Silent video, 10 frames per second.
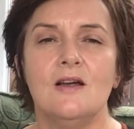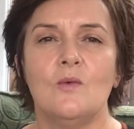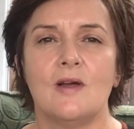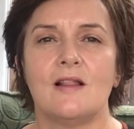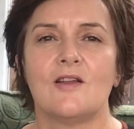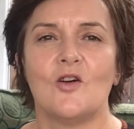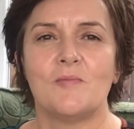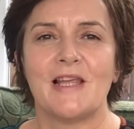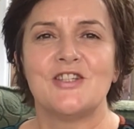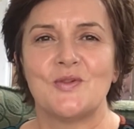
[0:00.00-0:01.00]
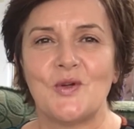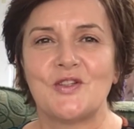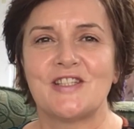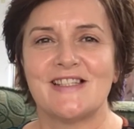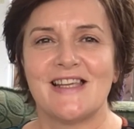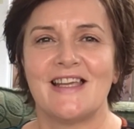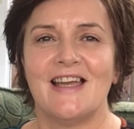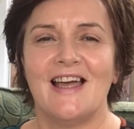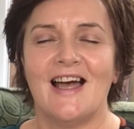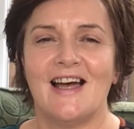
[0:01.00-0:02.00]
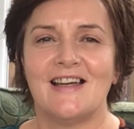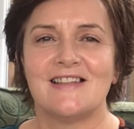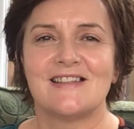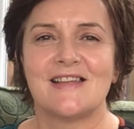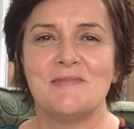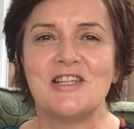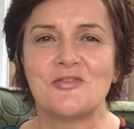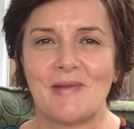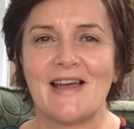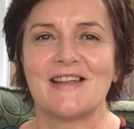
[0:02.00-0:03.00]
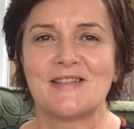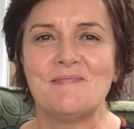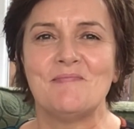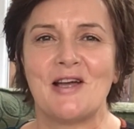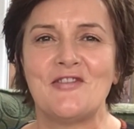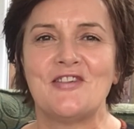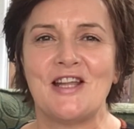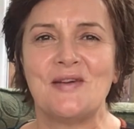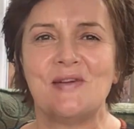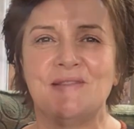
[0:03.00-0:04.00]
Well, God bless you all today. And here's Pat. Bye for now.